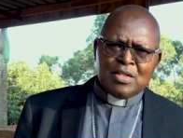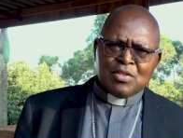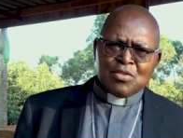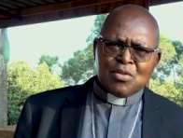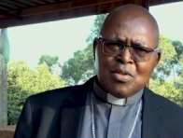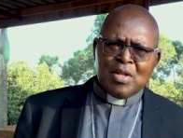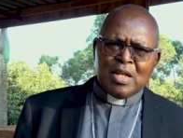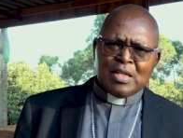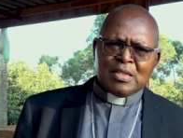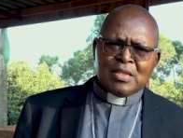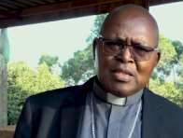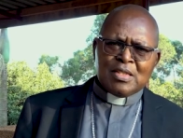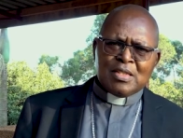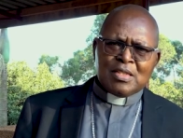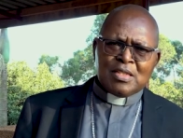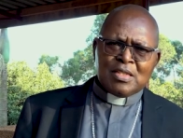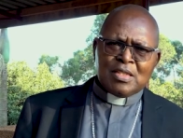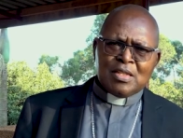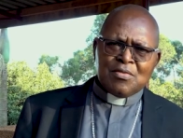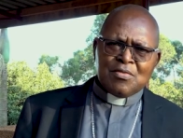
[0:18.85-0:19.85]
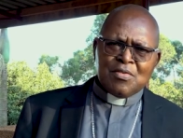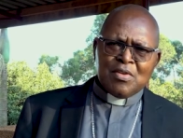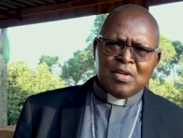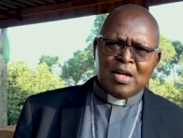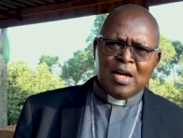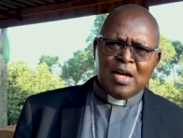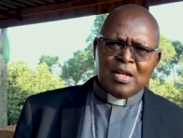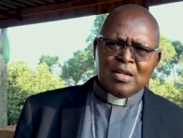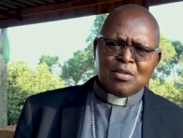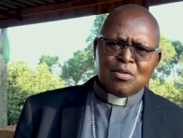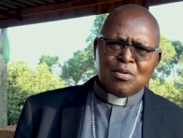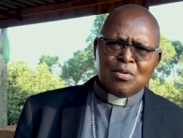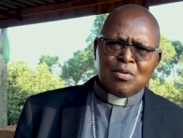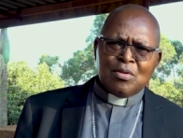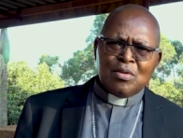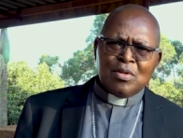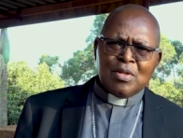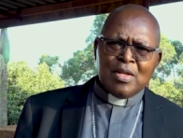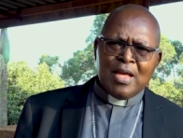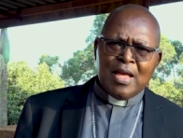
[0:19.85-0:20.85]
so that this TV can
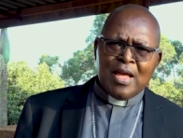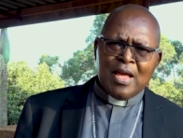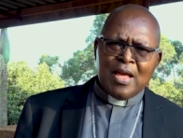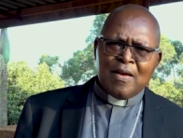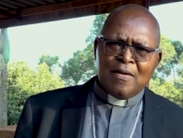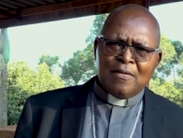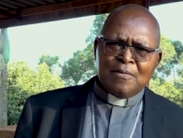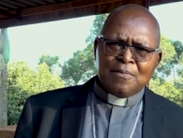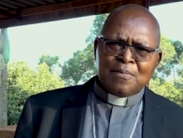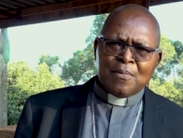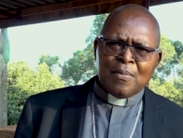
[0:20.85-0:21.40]
go on the air.